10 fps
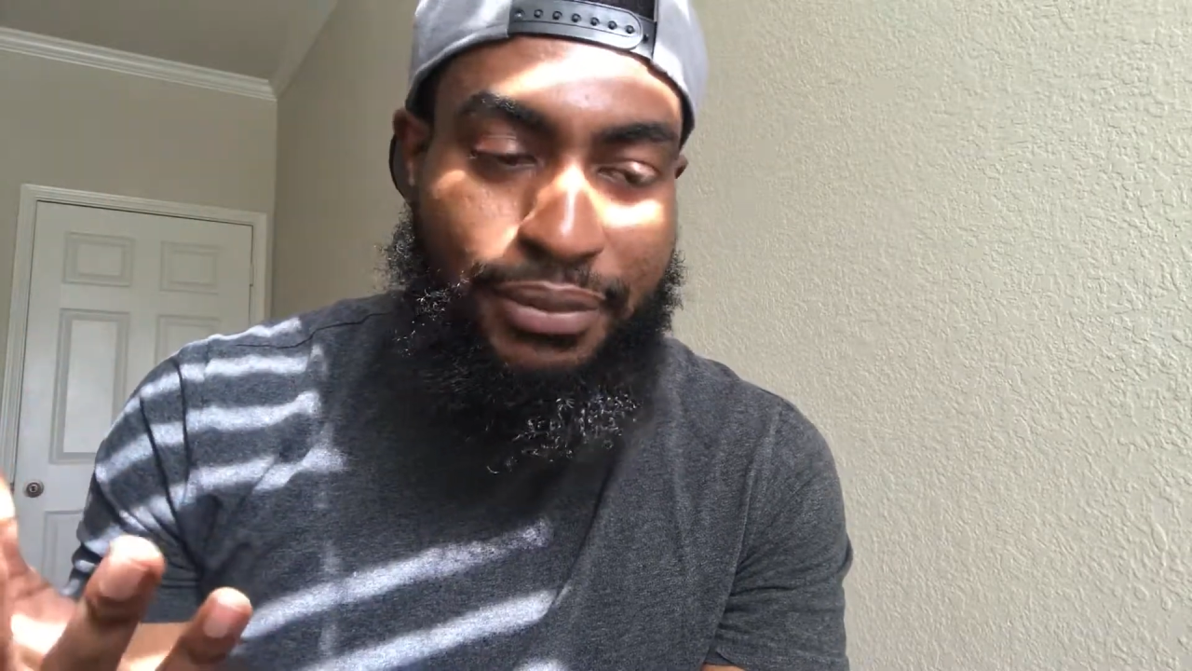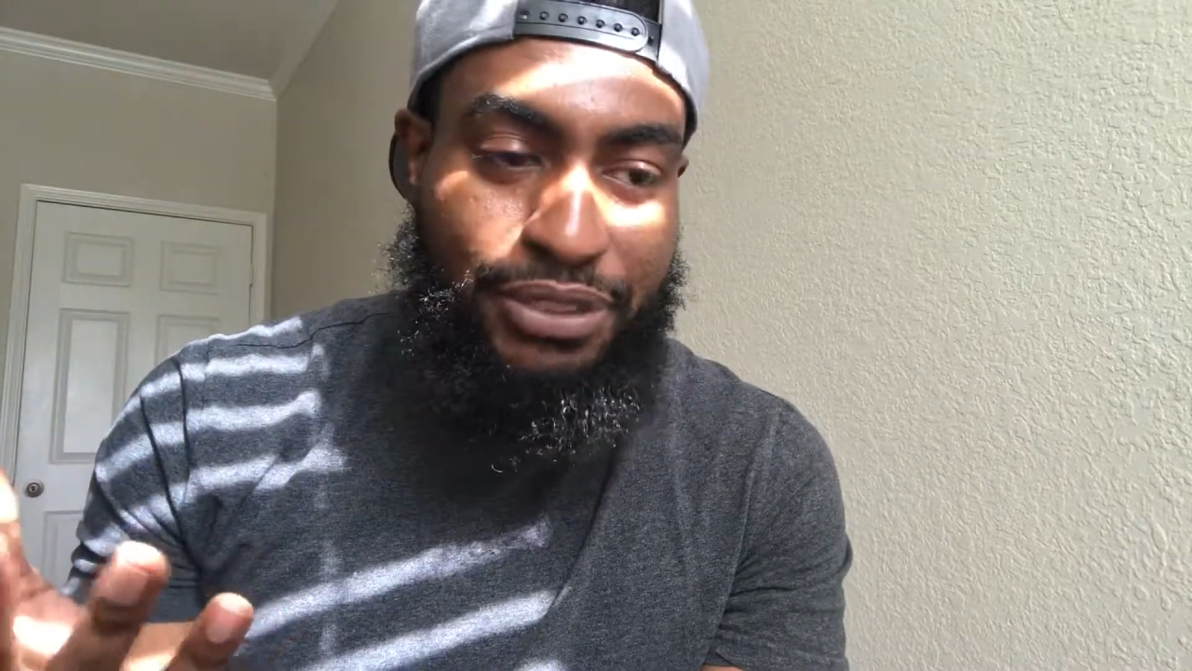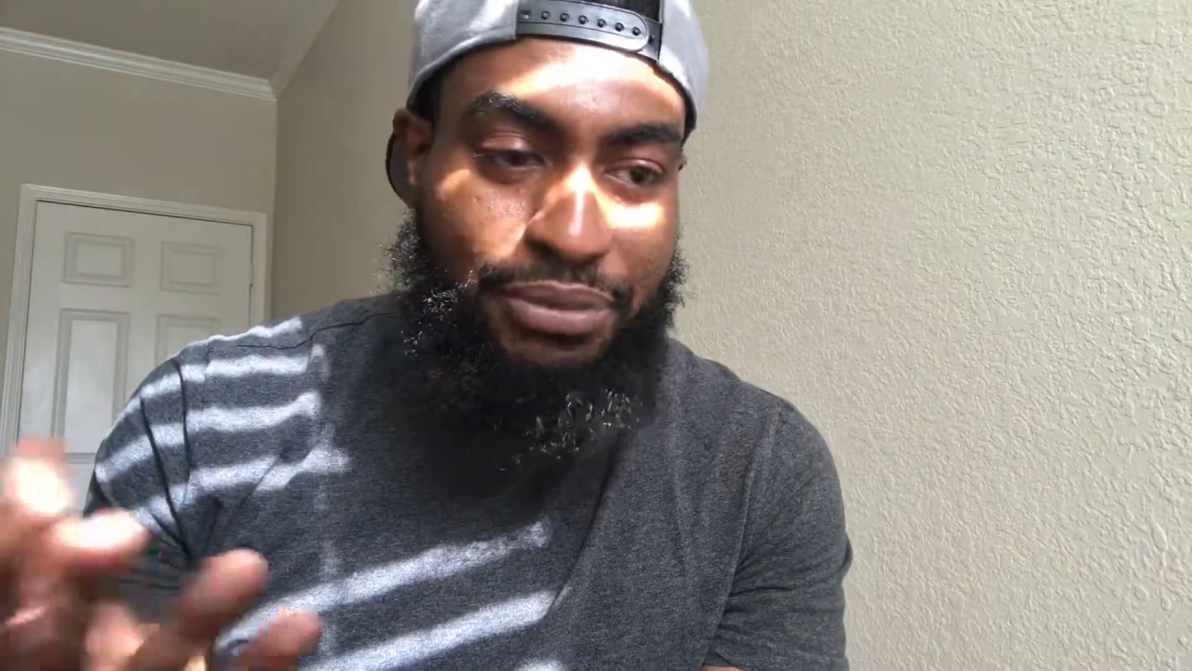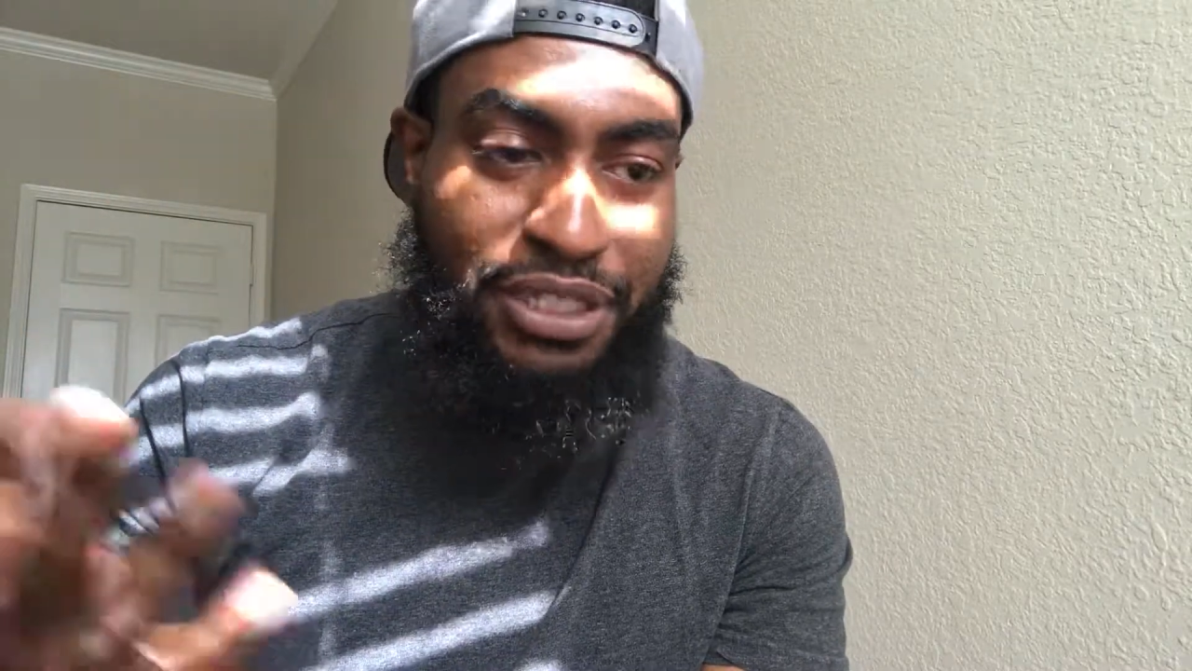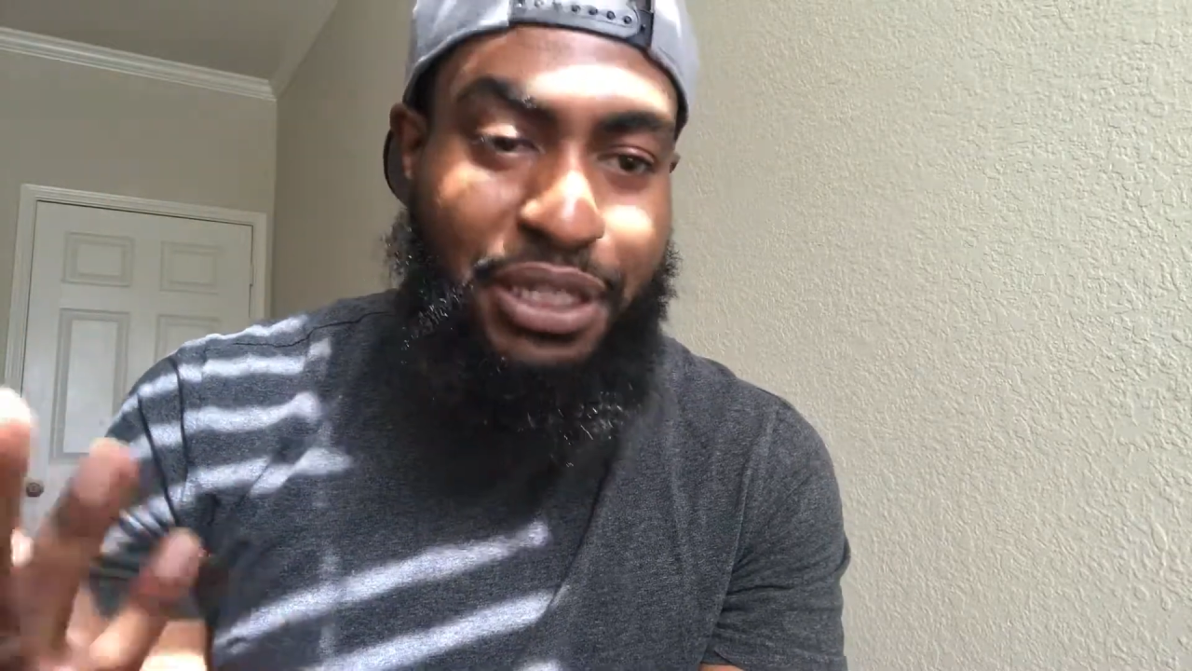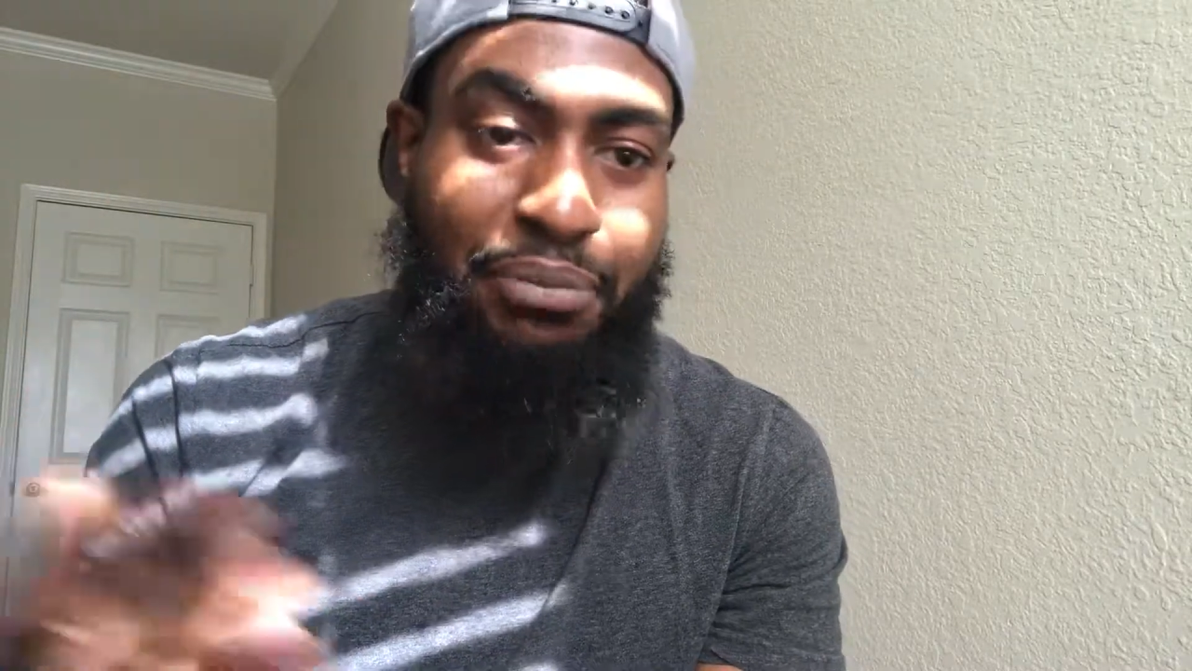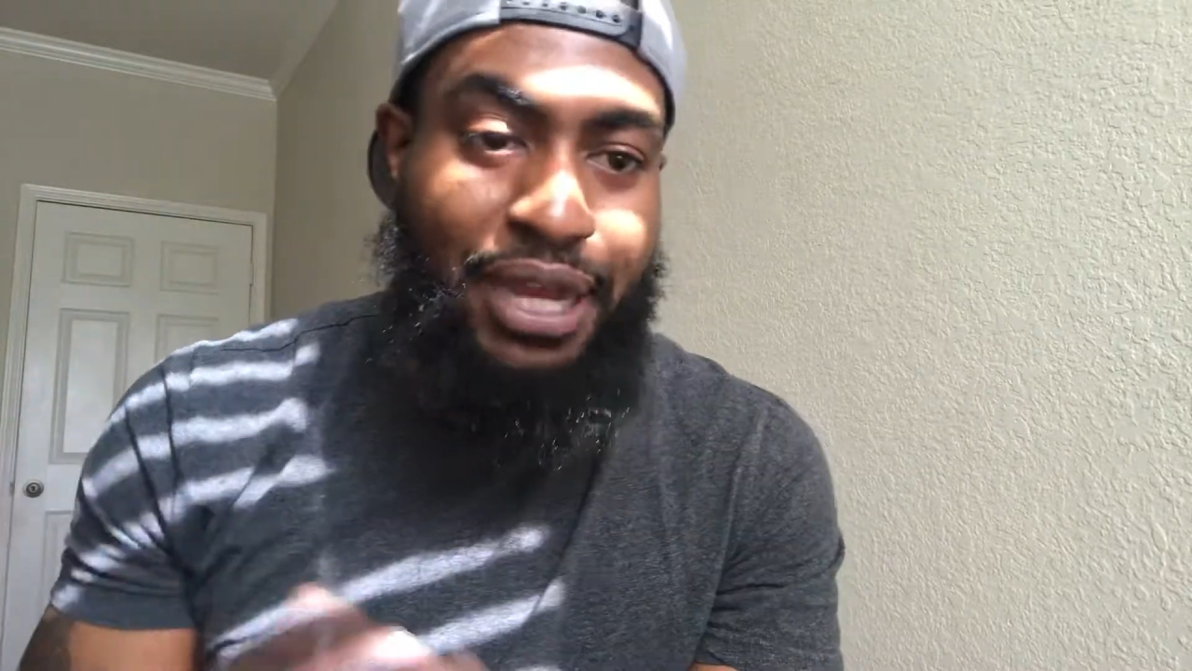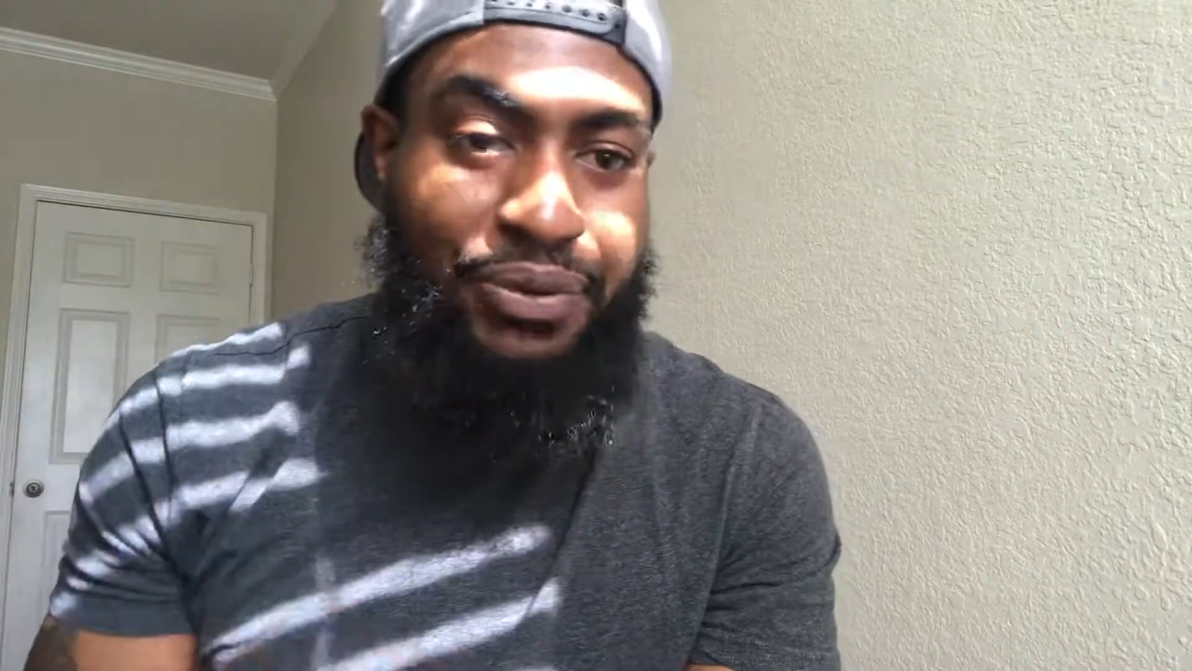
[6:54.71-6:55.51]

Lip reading: something in your mind